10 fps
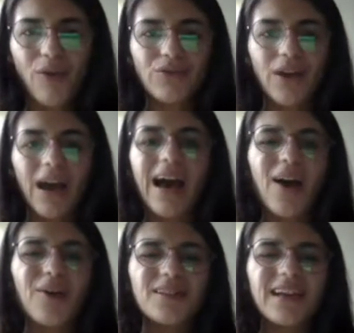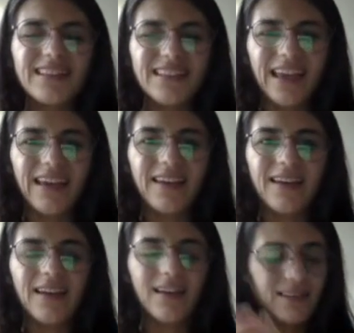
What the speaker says: of how the essay